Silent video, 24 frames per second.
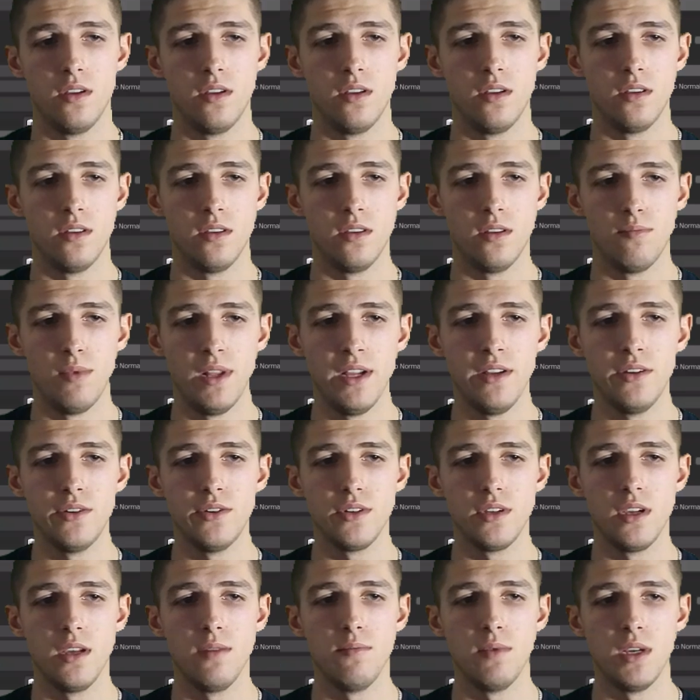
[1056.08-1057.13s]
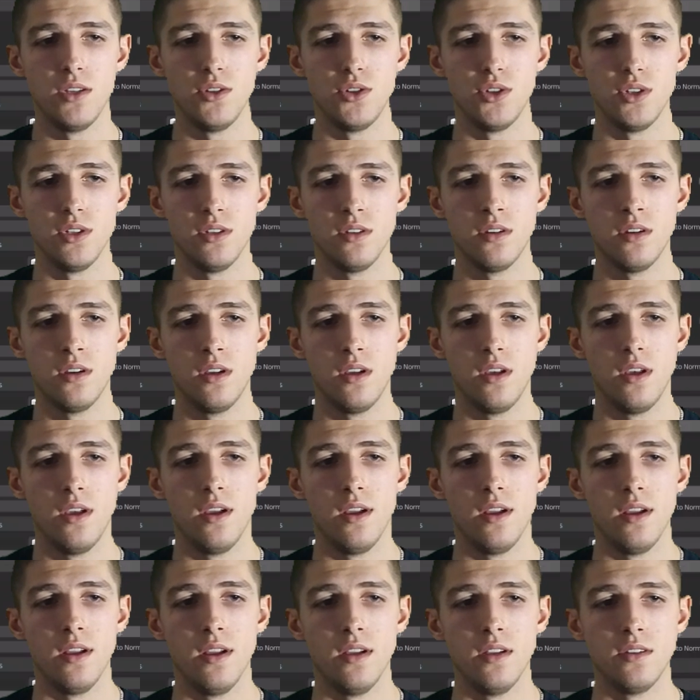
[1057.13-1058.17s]
the Blender game engine
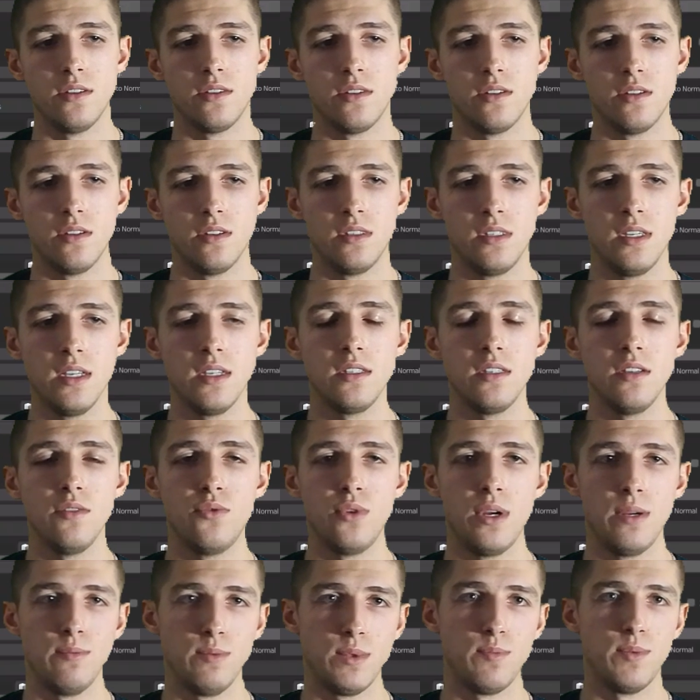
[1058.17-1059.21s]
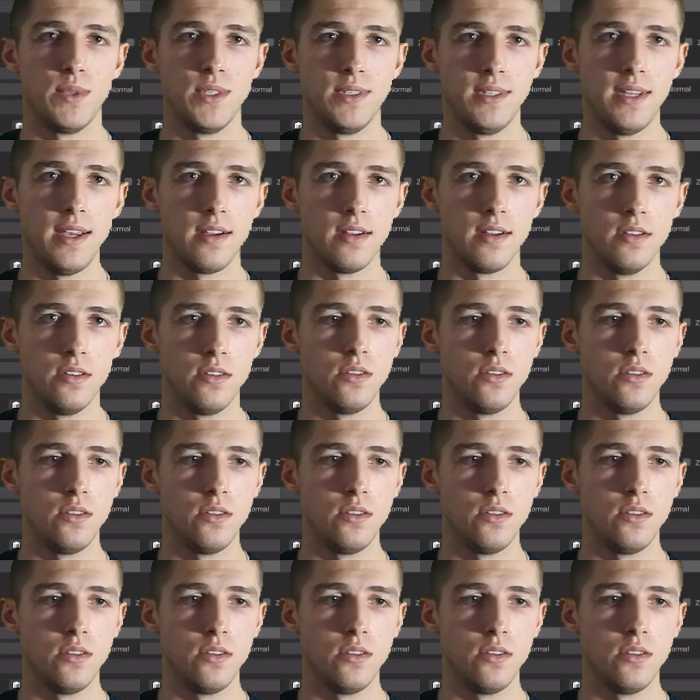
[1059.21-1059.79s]
is 60 frames per second.